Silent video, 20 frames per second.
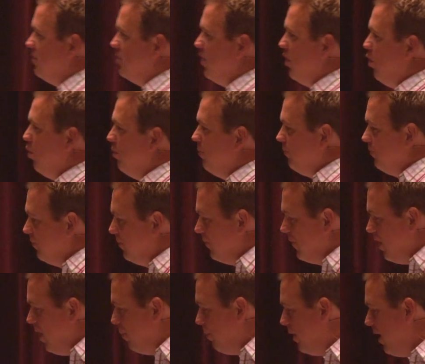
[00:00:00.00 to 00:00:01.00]
So
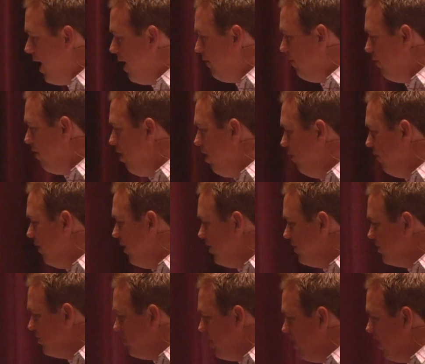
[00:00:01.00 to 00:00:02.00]
on behalf of all of
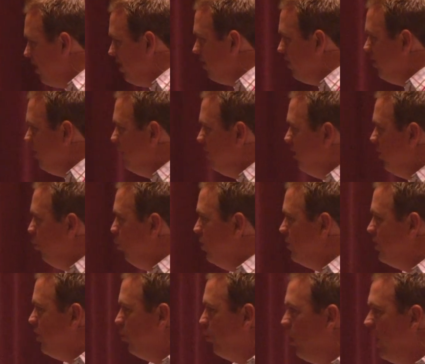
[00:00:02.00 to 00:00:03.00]
us, we're
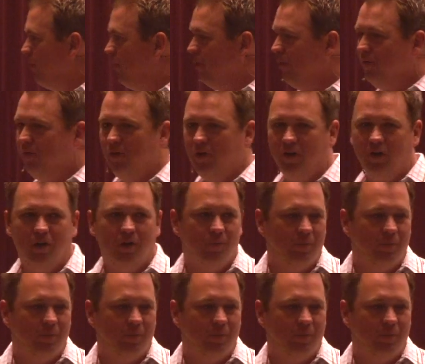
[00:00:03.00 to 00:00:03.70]
so grateful for